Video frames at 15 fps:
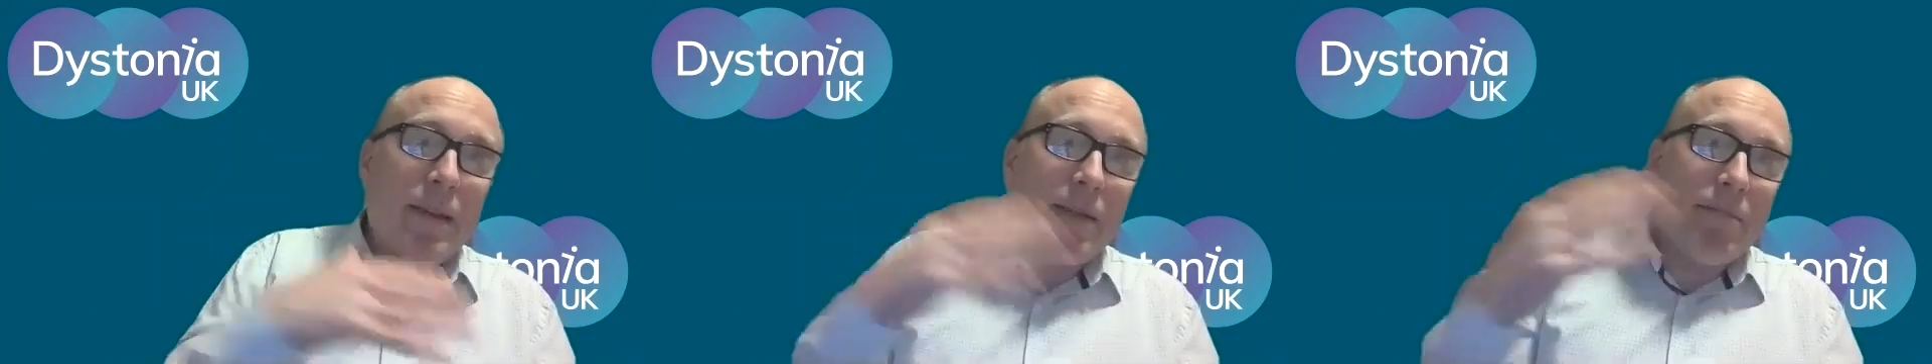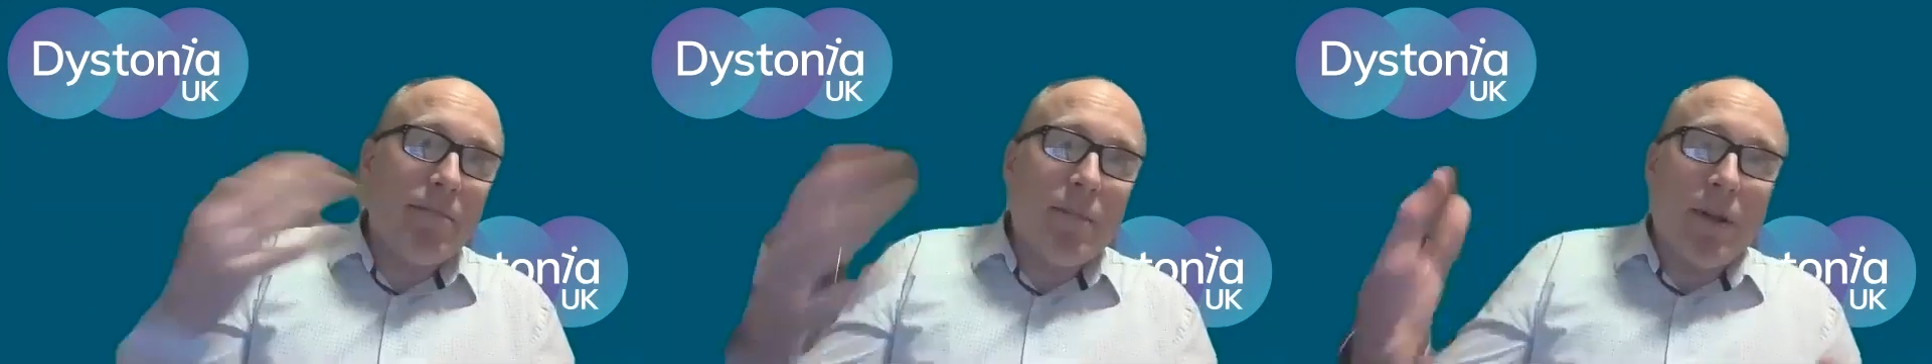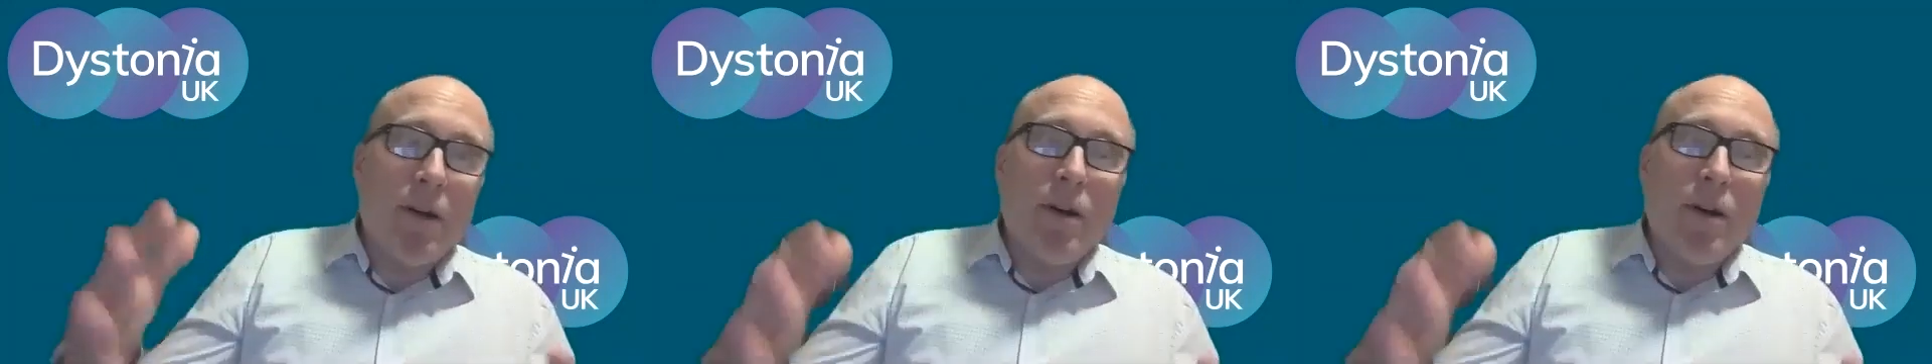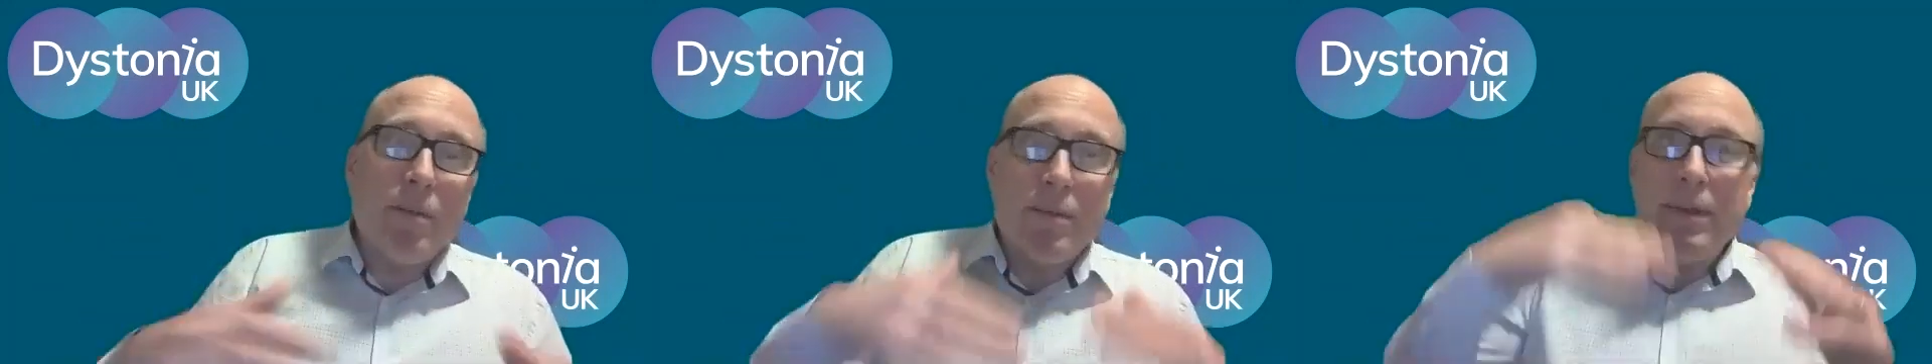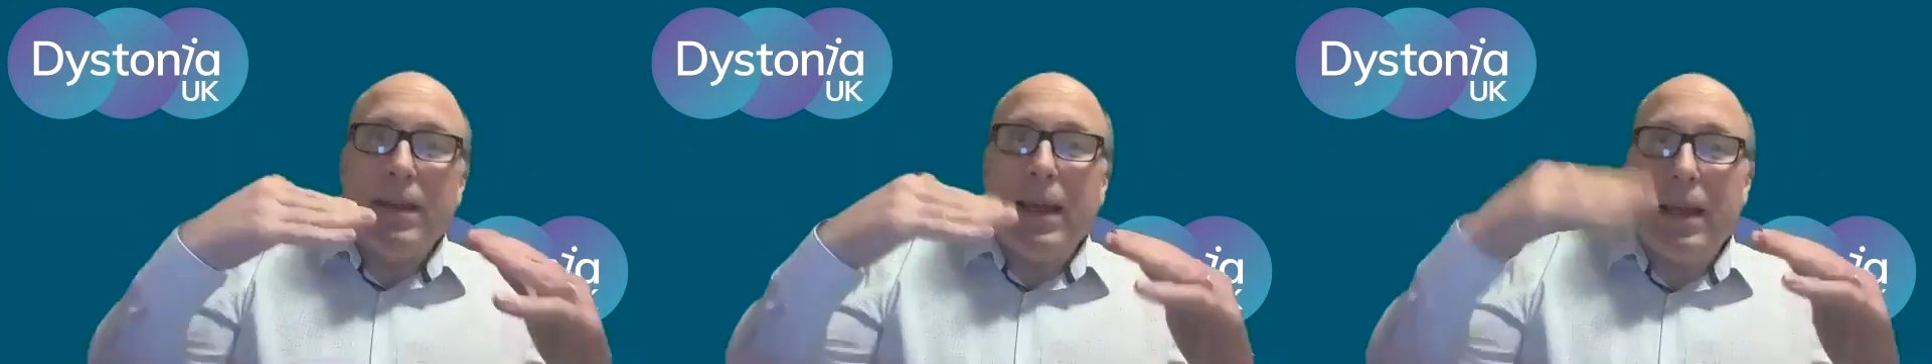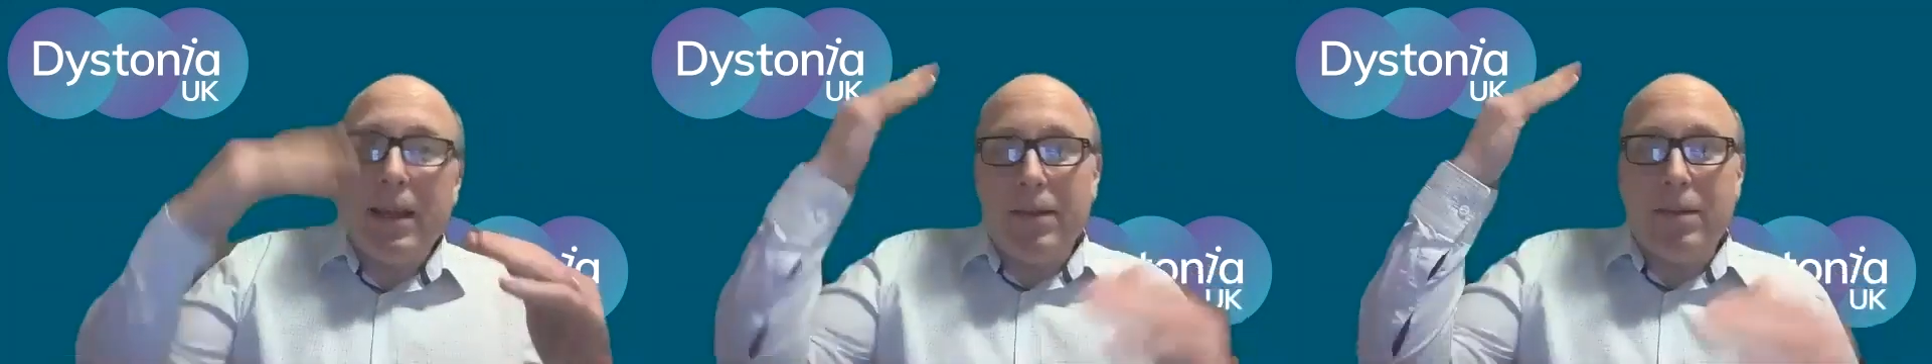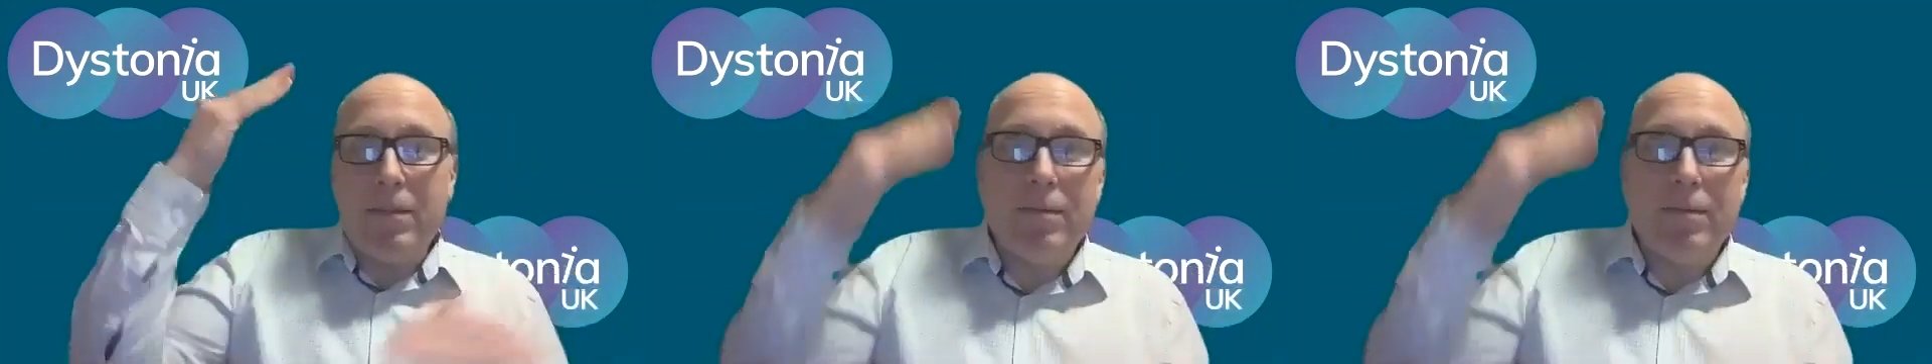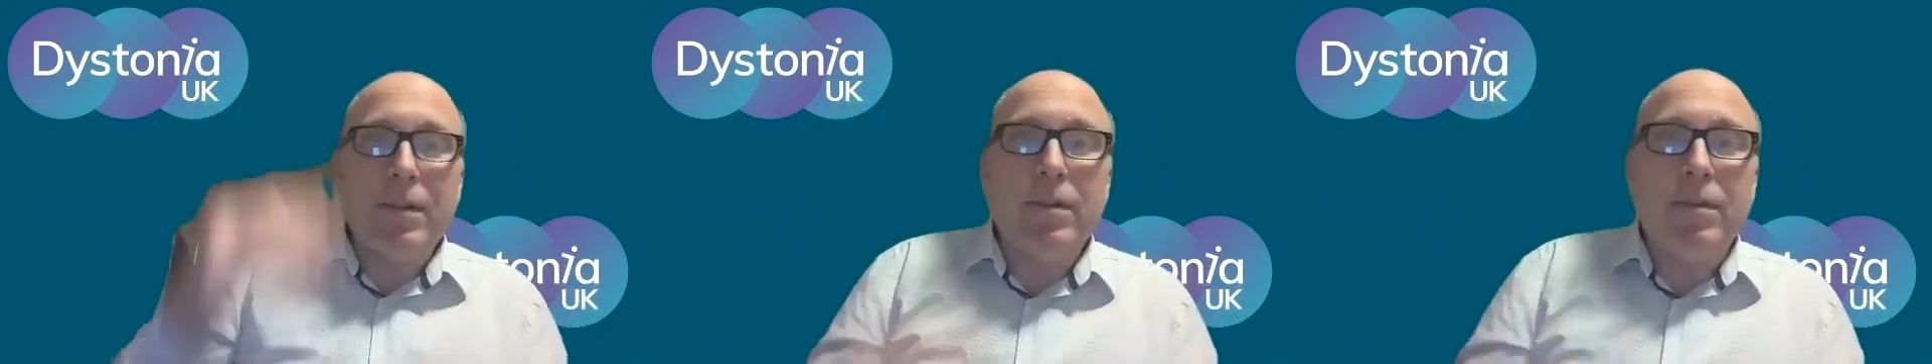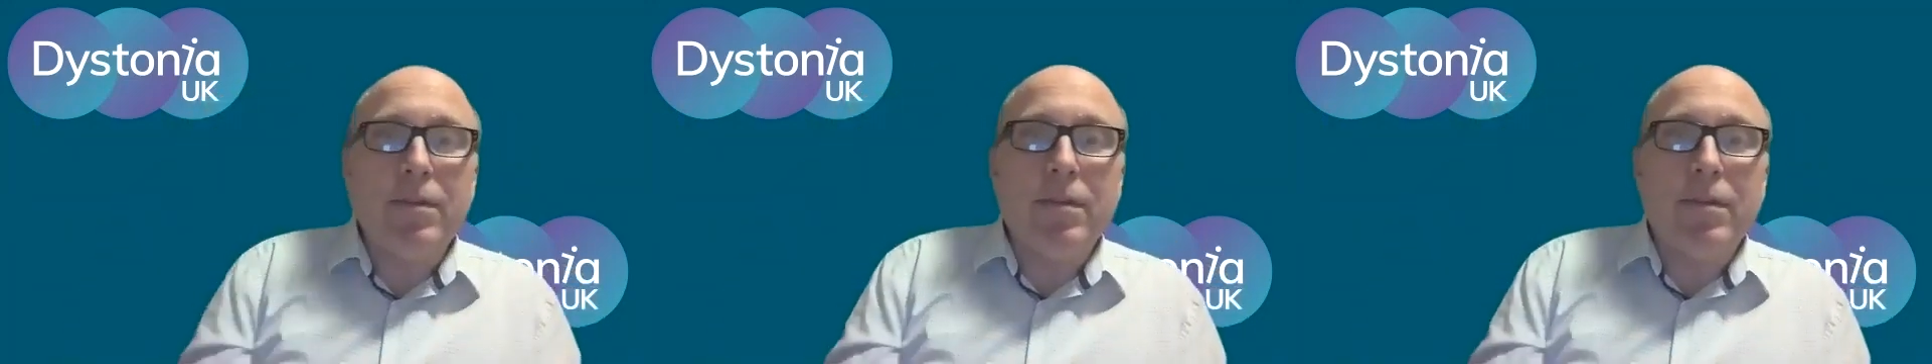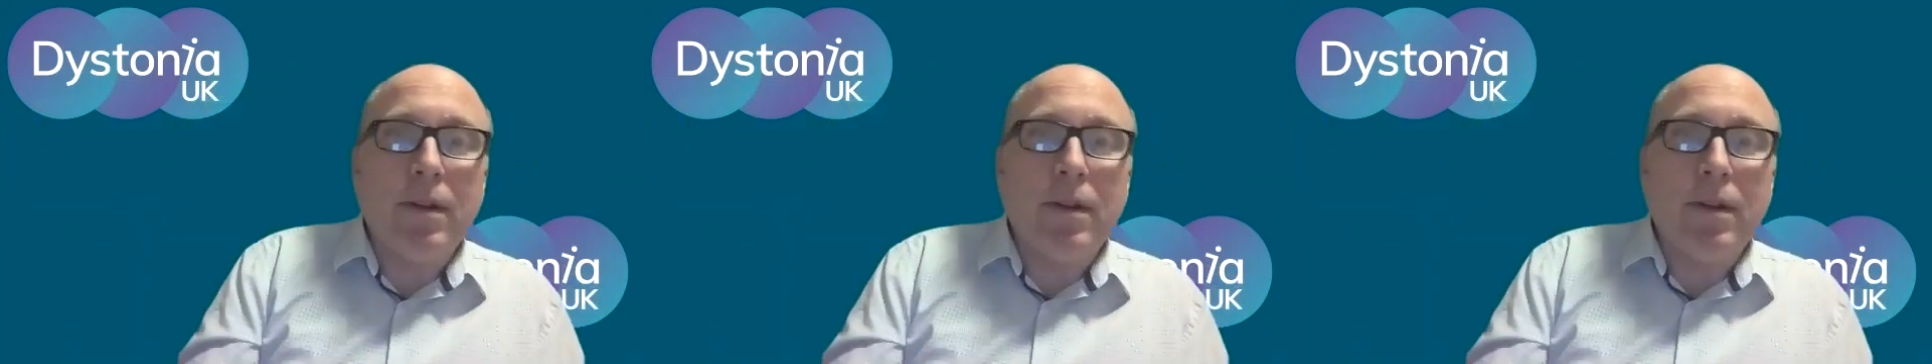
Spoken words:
and arms and neck and